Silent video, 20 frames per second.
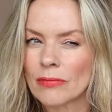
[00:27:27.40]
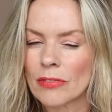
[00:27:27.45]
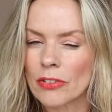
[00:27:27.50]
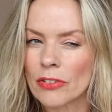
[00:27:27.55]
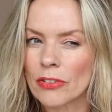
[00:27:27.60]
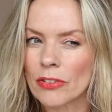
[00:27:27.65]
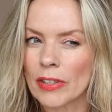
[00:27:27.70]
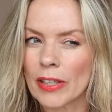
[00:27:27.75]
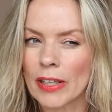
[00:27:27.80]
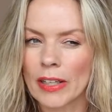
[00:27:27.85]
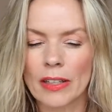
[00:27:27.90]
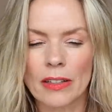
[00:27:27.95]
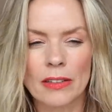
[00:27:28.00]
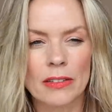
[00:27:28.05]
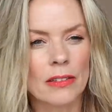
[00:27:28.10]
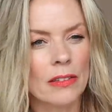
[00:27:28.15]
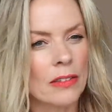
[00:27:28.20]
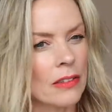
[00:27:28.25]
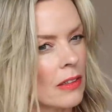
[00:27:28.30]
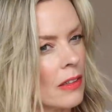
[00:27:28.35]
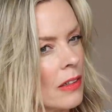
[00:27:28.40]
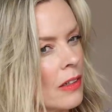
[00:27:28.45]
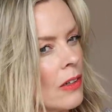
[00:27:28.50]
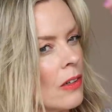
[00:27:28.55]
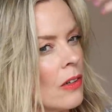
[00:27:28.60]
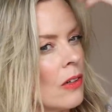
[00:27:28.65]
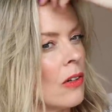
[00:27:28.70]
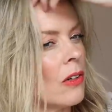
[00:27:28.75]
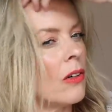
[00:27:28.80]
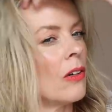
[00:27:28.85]
Three.
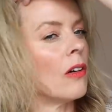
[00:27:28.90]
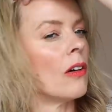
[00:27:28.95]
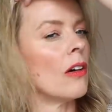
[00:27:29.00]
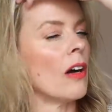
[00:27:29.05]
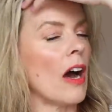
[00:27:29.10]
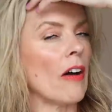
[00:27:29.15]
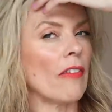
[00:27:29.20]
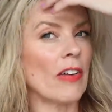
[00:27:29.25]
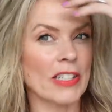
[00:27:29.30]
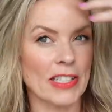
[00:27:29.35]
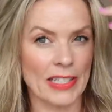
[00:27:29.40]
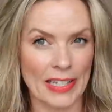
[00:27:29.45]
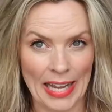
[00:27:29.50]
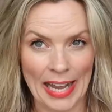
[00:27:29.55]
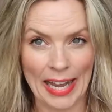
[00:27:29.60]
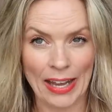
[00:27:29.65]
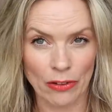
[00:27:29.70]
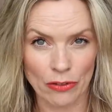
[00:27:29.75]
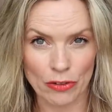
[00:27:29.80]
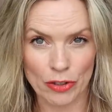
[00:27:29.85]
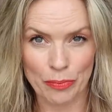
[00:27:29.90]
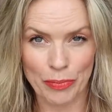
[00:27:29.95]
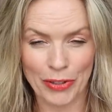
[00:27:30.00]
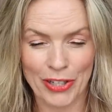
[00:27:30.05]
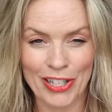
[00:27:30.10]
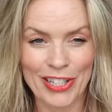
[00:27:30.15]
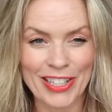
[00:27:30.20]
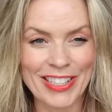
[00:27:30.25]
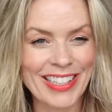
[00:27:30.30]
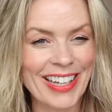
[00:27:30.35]
I've had to count
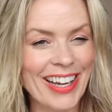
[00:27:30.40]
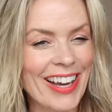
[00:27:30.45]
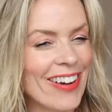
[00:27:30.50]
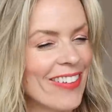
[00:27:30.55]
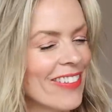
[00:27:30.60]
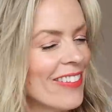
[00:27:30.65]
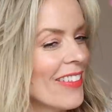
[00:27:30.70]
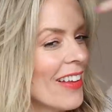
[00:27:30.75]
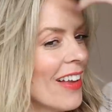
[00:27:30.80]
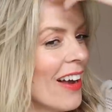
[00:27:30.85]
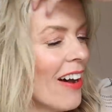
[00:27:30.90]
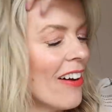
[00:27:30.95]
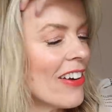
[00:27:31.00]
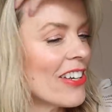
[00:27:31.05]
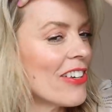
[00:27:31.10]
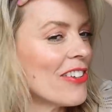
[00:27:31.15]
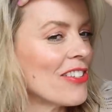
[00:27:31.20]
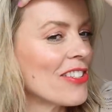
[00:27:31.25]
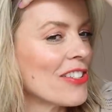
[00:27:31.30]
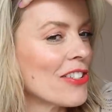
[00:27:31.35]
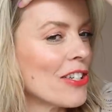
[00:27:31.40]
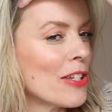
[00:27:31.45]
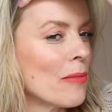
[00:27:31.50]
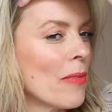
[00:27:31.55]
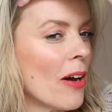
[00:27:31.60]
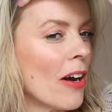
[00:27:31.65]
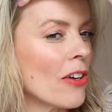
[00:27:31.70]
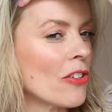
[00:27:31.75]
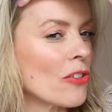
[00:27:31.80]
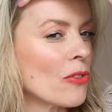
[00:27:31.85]
because I used too
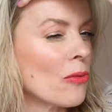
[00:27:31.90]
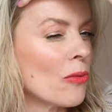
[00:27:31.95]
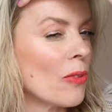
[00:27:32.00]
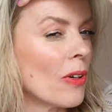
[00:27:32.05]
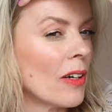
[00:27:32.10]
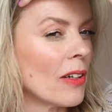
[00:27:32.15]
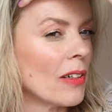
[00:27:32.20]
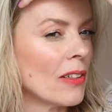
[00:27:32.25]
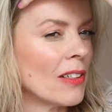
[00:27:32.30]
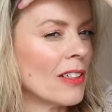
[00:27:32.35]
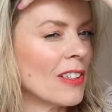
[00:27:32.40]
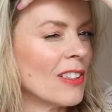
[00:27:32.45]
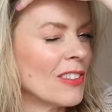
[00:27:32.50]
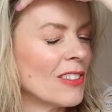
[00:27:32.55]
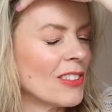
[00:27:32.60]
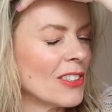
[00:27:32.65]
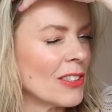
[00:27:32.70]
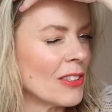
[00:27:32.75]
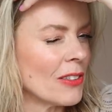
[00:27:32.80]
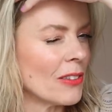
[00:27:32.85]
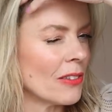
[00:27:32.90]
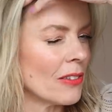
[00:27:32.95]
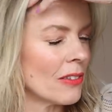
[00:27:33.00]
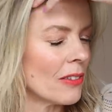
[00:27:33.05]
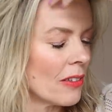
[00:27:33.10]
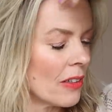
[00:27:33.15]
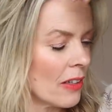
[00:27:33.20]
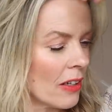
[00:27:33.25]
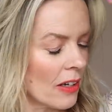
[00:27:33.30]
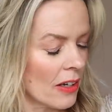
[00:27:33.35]
much. One, two,
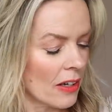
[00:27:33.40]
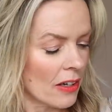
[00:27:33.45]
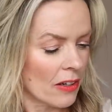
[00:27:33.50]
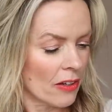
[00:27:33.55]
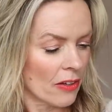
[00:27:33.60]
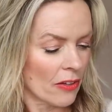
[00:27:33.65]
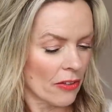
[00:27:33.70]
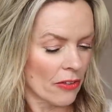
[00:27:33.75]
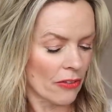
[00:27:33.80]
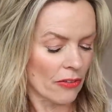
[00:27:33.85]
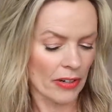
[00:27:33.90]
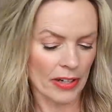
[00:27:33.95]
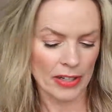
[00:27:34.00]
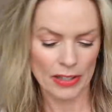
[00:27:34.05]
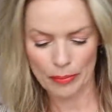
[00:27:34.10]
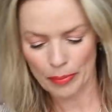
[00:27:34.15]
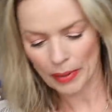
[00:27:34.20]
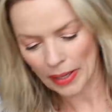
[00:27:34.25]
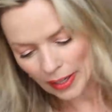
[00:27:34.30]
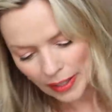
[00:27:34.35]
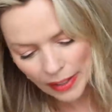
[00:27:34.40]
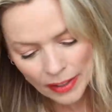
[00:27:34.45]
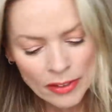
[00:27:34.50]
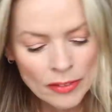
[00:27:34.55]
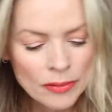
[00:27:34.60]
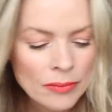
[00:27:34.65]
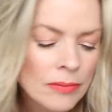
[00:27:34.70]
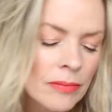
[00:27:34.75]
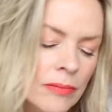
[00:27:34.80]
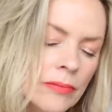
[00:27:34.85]
three at the back.
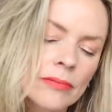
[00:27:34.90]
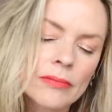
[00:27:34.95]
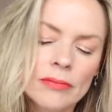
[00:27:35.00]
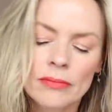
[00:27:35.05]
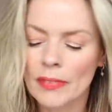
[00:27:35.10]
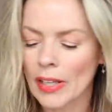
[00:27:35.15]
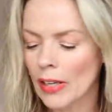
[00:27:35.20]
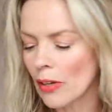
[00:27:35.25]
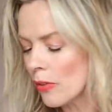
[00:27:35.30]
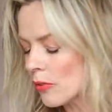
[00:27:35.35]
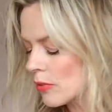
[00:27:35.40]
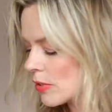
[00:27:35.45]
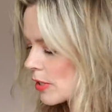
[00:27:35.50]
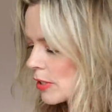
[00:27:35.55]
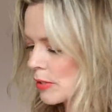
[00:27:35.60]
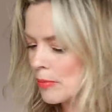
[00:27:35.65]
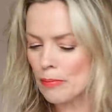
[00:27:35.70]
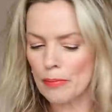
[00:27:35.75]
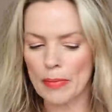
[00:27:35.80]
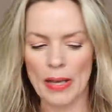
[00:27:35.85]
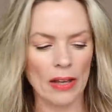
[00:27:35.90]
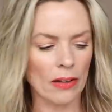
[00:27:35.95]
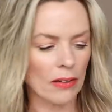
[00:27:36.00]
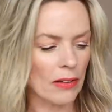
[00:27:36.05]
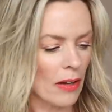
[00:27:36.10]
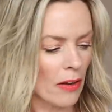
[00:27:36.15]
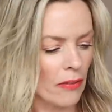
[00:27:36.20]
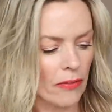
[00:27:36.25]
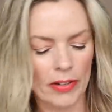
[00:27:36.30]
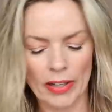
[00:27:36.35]
They all smell
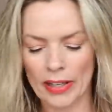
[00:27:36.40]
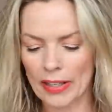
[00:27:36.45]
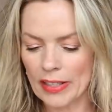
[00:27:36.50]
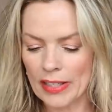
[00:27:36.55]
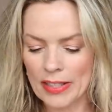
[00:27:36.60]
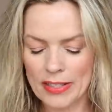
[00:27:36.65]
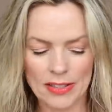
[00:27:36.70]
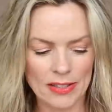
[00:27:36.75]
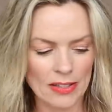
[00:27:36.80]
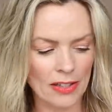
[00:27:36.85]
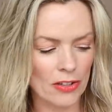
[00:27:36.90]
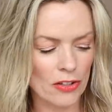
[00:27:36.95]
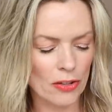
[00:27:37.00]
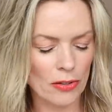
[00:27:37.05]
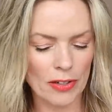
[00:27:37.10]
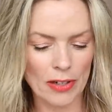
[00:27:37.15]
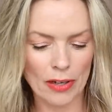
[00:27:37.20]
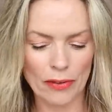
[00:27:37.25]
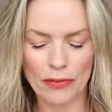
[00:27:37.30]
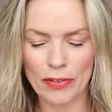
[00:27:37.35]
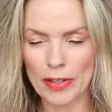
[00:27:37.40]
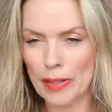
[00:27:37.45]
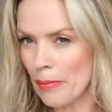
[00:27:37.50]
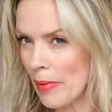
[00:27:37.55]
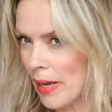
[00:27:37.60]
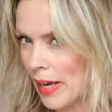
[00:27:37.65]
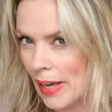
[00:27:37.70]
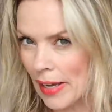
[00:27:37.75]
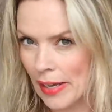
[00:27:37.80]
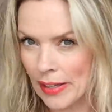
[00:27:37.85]
lovely. And he's such a lovely
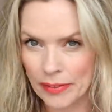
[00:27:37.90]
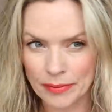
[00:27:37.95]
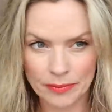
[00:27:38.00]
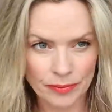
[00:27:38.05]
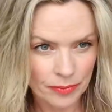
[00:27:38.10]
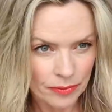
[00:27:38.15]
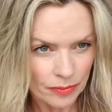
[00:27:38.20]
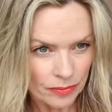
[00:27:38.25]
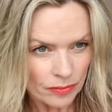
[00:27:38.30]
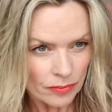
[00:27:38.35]
man.